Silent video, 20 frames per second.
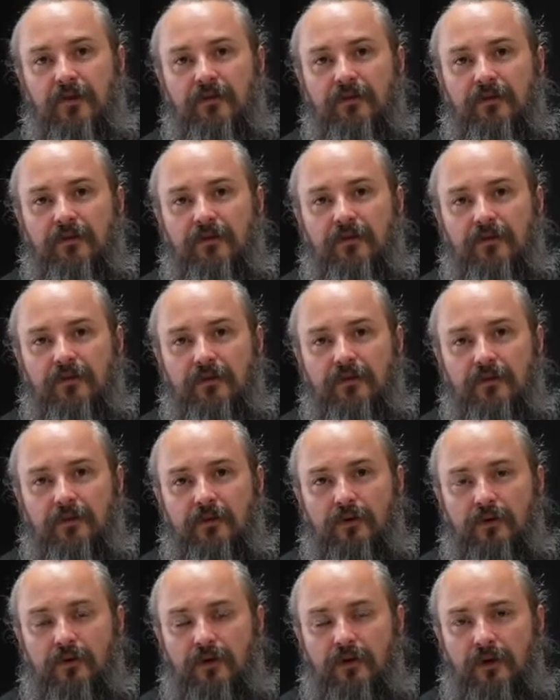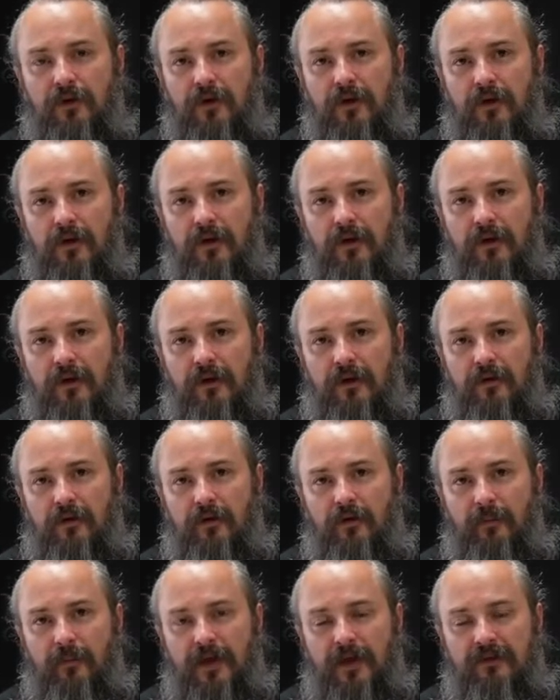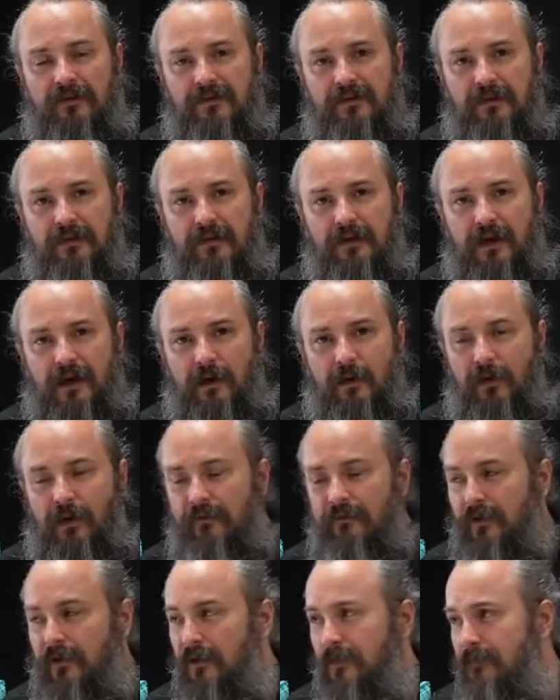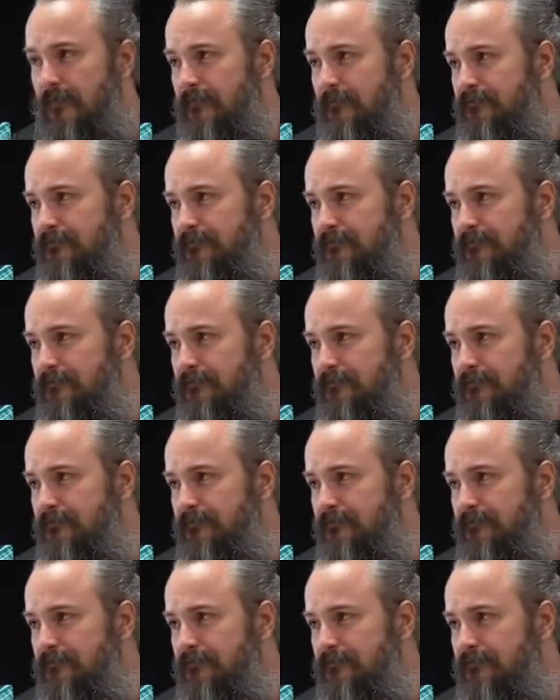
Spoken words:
onto your Mentor. However,